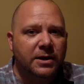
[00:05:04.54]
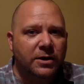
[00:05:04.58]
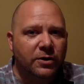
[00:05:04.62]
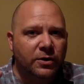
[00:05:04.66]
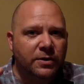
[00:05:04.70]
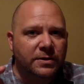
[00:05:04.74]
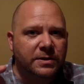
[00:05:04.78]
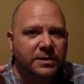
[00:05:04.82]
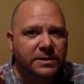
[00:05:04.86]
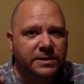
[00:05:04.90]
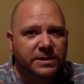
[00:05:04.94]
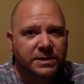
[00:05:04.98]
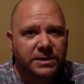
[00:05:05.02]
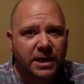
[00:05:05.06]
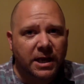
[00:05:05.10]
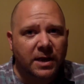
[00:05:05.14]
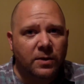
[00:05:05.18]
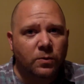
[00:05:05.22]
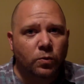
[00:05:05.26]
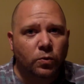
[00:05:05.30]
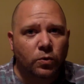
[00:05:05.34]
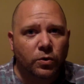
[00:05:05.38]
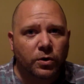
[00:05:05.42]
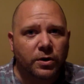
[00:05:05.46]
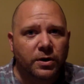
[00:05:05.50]
hearing the
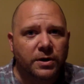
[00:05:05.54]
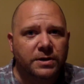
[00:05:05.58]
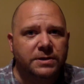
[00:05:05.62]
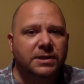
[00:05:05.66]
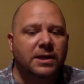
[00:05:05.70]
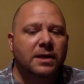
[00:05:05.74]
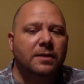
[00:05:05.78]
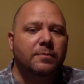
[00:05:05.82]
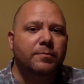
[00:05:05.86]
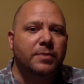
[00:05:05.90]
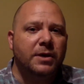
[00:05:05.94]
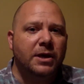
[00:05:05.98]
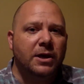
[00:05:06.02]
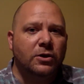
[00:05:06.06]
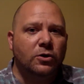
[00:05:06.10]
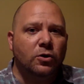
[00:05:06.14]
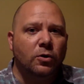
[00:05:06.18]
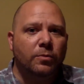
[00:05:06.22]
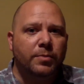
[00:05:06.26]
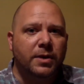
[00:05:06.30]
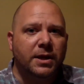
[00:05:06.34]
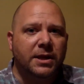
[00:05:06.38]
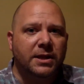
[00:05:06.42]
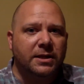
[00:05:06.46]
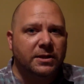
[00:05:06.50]
same words and being
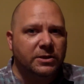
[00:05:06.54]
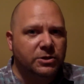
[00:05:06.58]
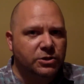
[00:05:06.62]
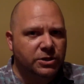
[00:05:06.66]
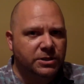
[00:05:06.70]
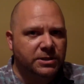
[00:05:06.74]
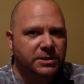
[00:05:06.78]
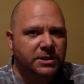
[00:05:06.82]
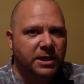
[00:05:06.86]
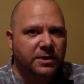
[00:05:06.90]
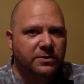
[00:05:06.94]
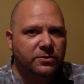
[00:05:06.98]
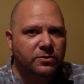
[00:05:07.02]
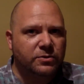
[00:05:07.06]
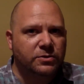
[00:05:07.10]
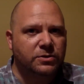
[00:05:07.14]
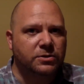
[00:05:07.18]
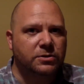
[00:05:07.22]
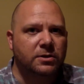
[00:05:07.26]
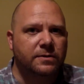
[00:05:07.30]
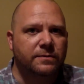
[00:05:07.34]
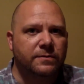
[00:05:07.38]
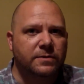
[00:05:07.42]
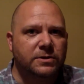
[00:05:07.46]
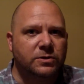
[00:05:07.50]
obedient, just like those
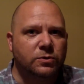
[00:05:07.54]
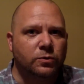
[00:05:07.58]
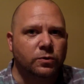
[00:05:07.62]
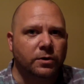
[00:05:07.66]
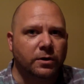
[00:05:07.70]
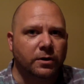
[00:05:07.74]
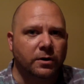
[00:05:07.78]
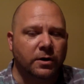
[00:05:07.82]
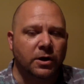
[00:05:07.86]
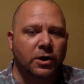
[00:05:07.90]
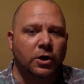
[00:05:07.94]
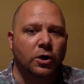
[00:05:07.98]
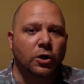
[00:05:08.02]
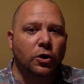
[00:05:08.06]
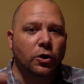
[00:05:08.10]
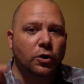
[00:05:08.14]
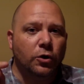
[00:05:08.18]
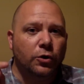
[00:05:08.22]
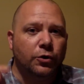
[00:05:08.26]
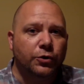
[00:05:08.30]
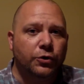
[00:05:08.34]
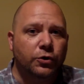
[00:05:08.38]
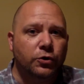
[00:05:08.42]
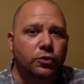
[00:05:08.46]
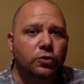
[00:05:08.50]
servants were.
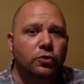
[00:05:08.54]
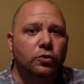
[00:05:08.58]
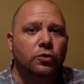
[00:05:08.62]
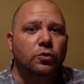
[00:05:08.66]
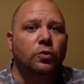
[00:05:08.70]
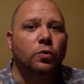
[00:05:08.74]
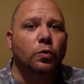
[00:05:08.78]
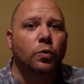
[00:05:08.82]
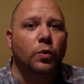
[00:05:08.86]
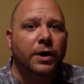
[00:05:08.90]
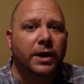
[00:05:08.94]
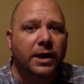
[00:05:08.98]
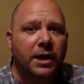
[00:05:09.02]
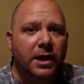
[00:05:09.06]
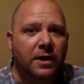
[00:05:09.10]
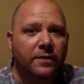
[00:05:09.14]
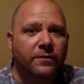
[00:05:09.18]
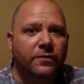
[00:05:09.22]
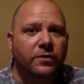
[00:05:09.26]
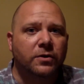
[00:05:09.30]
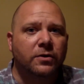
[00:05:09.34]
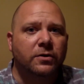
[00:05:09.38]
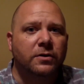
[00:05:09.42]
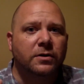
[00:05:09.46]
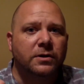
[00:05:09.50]
Do
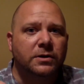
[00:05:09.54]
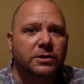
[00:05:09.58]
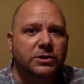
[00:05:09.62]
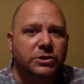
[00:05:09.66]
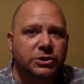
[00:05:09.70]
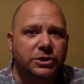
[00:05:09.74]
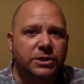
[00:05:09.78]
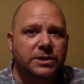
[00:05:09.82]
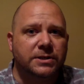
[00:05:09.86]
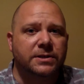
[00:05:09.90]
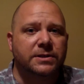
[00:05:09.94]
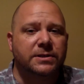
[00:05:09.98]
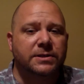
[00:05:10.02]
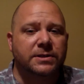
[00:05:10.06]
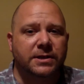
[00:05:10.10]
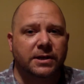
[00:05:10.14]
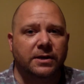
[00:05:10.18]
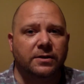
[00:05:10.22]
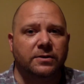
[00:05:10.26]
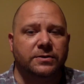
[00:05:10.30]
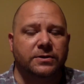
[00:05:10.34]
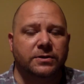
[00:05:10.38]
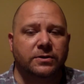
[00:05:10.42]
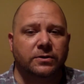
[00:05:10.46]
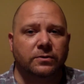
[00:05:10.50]
whatever Jesus
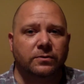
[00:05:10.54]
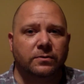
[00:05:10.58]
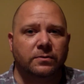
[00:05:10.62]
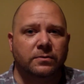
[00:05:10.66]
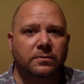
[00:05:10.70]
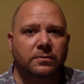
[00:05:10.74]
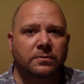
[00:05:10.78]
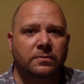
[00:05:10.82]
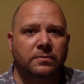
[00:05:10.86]
tells you.